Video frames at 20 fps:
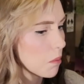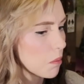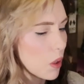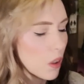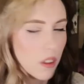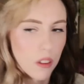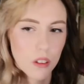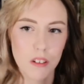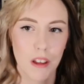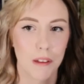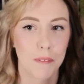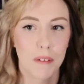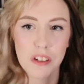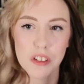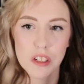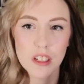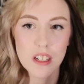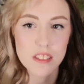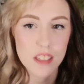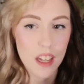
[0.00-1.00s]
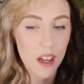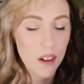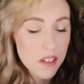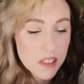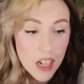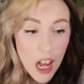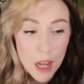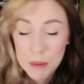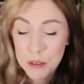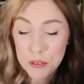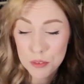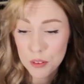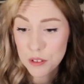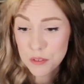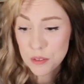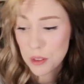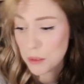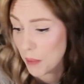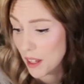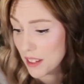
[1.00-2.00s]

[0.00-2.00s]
Not a long time, actually. Yes, I was an Army for a few